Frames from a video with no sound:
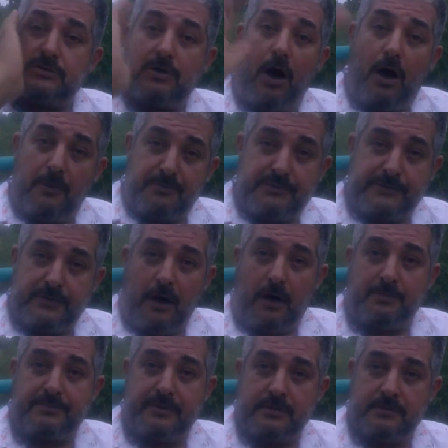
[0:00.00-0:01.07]
top
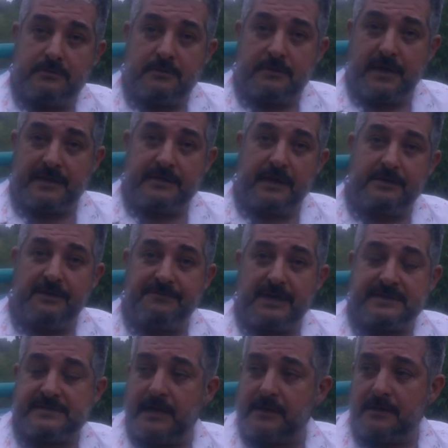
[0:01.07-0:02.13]
top head of
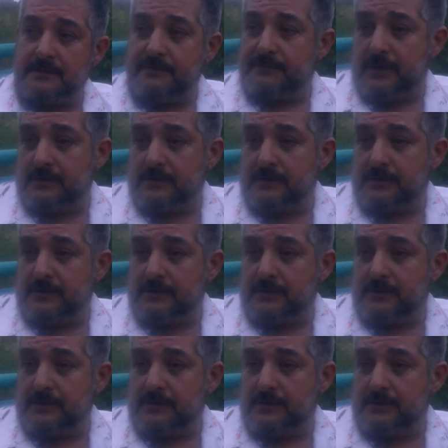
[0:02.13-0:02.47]
executive.